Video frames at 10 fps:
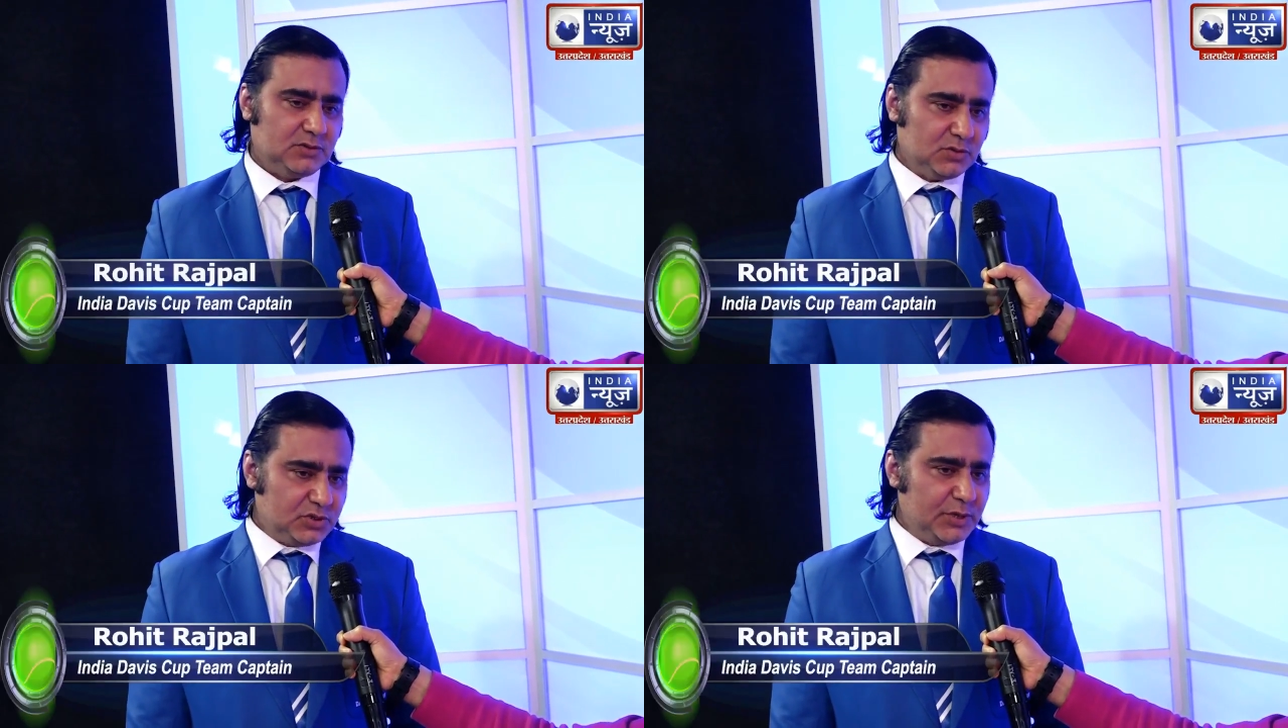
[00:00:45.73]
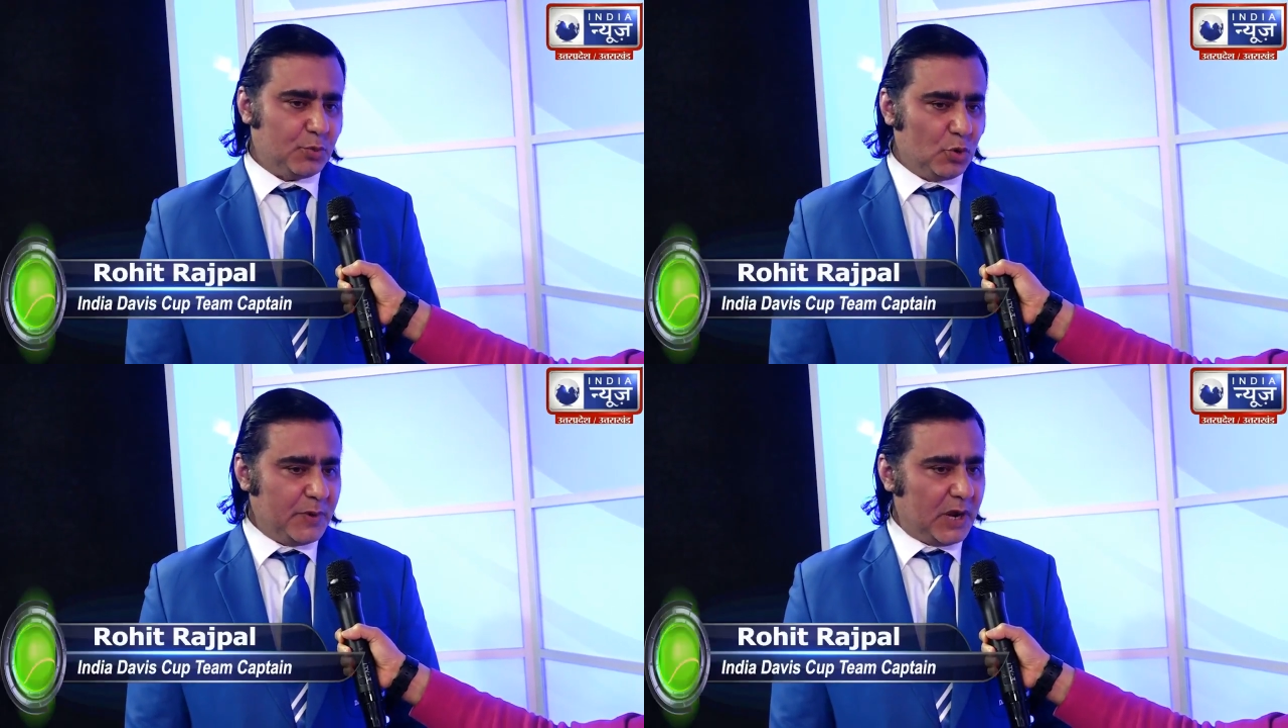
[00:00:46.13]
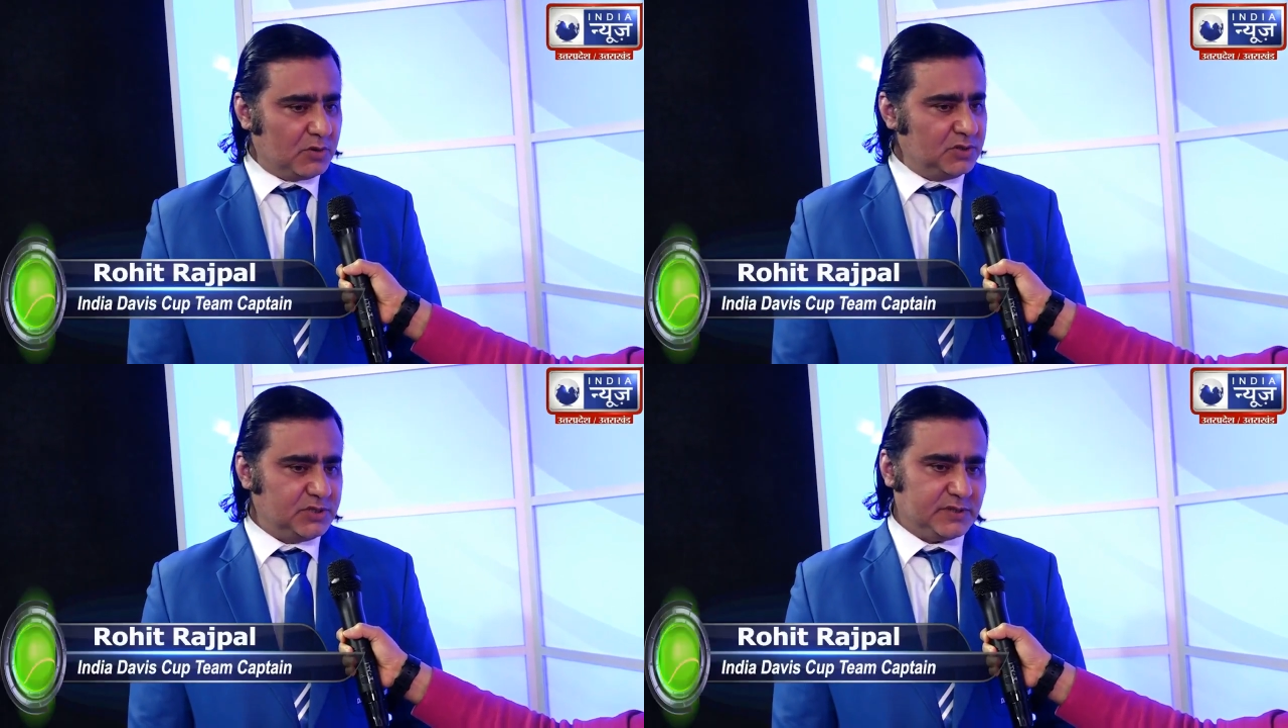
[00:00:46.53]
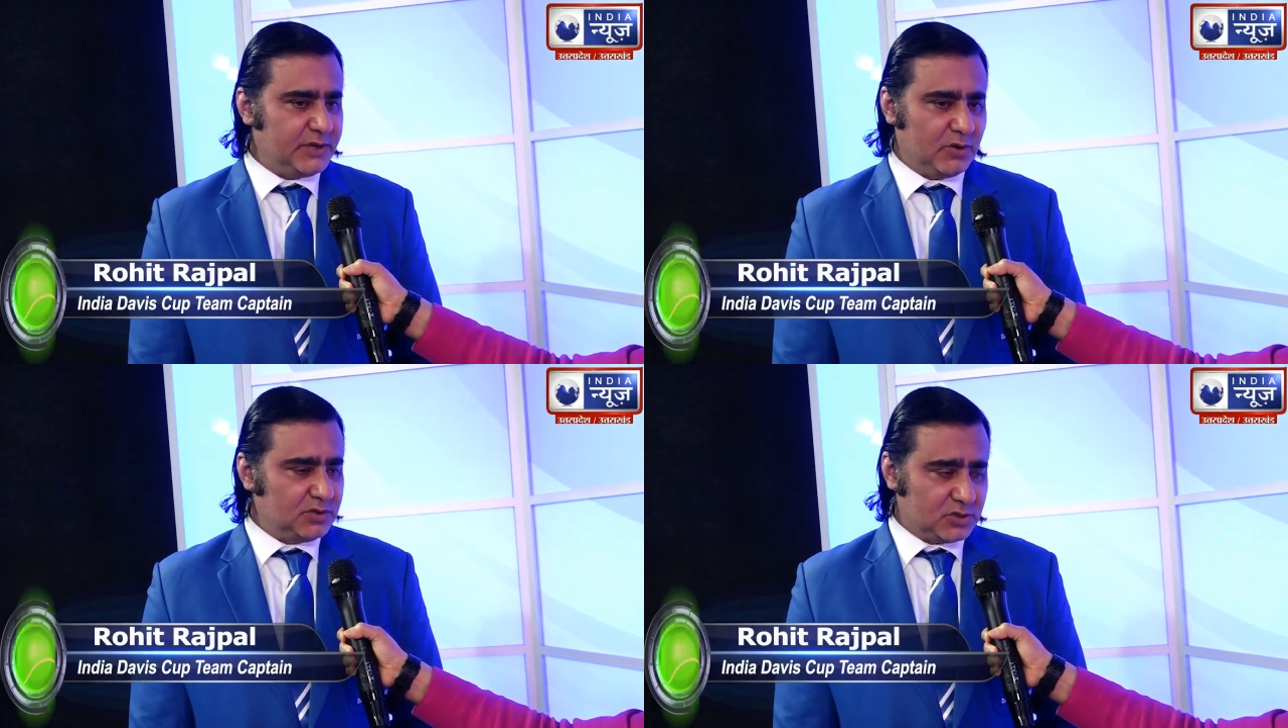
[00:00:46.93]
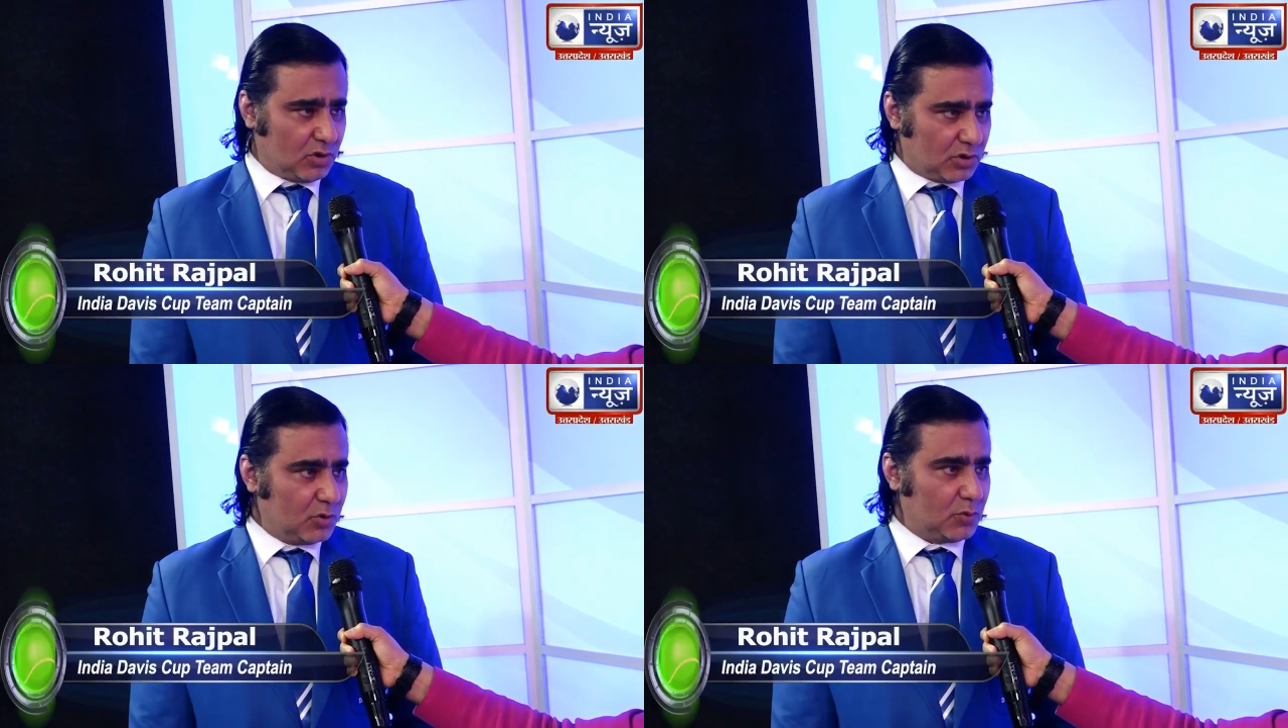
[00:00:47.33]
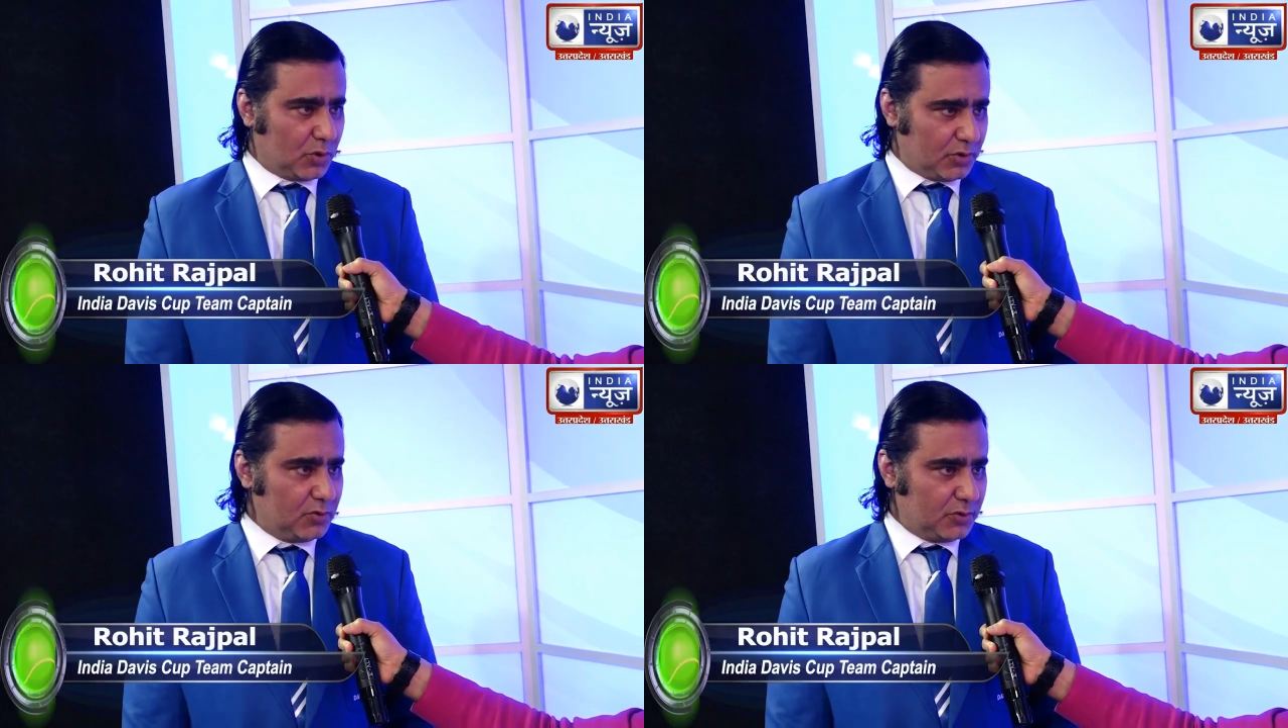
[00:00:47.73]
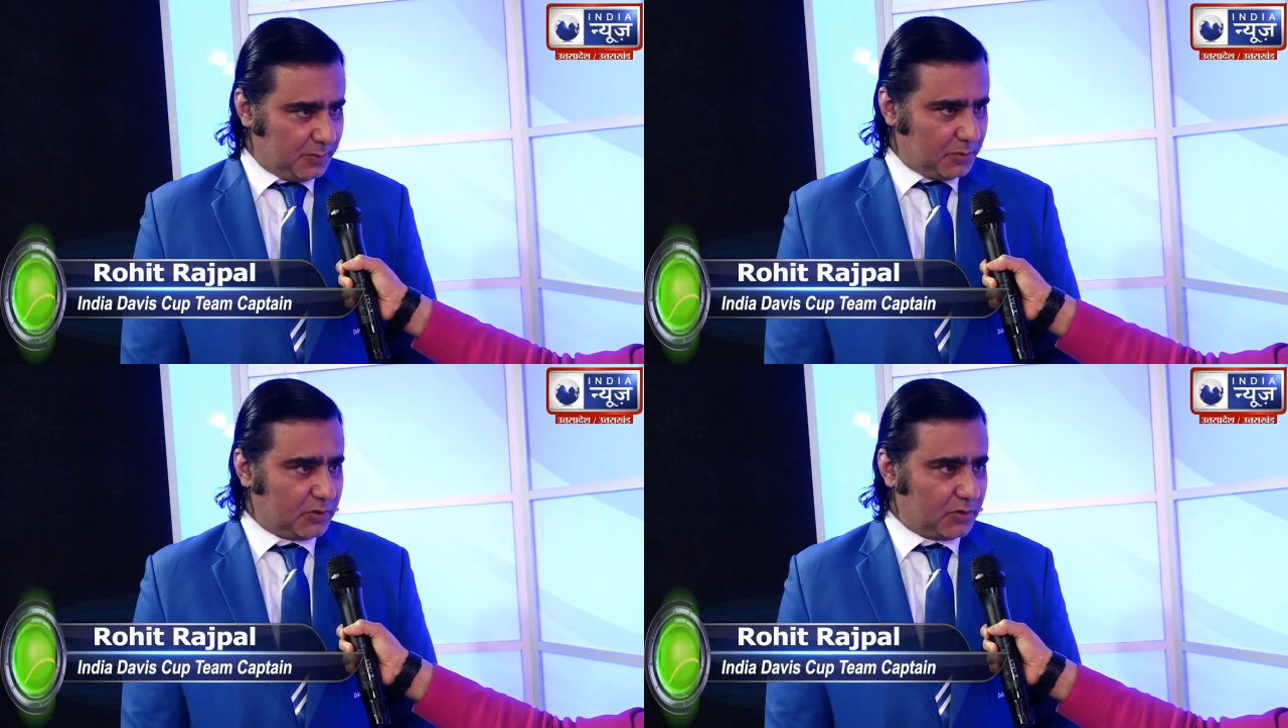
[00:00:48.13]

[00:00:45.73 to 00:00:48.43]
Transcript: so she pulled me out and she said, you know, this is not good what you're doing,